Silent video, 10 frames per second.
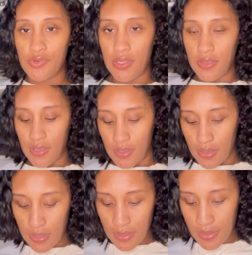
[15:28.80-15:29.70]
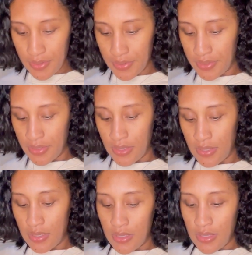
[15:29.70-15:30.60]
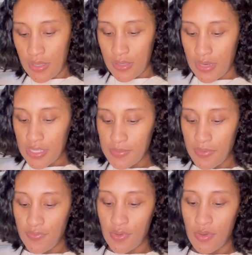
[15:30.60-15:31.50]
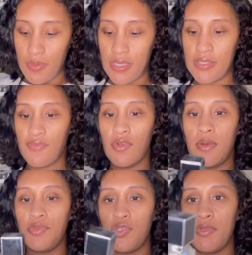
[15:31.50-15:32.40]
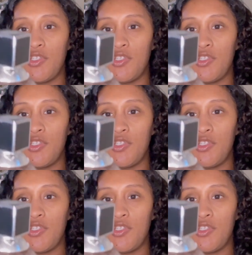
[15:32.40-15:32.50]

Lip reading: or anything. The next perfume is from Jimmy